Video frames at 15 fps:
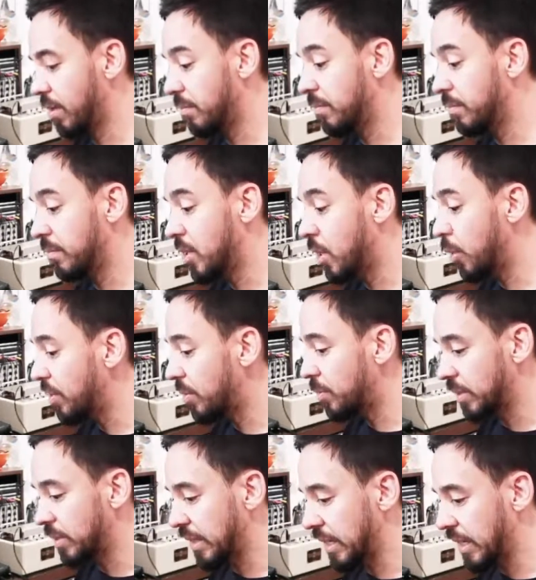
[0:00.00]

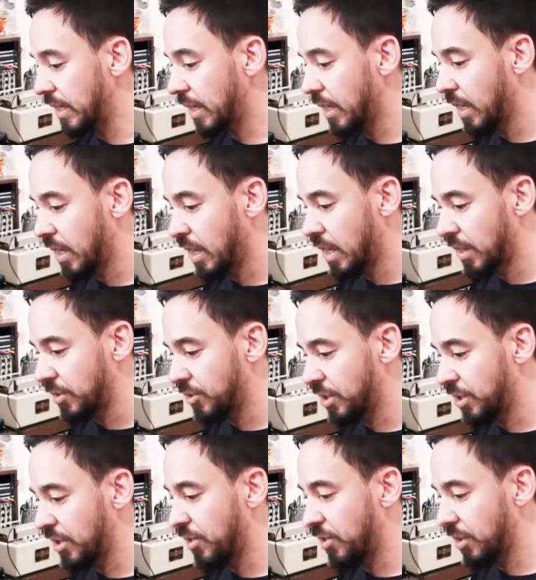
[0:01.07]
Notably,
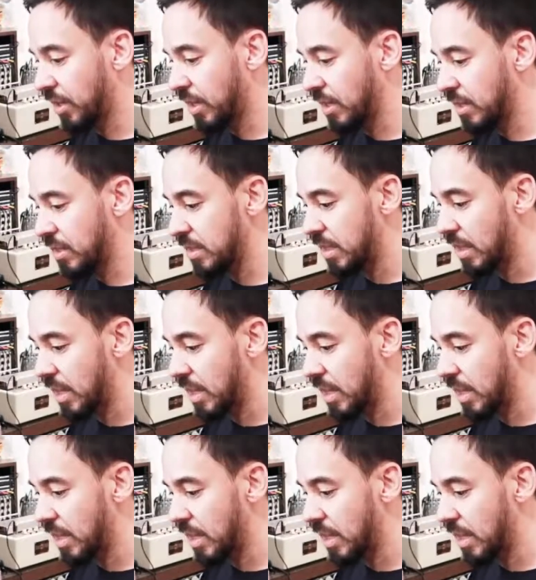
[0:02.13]
She Couldn't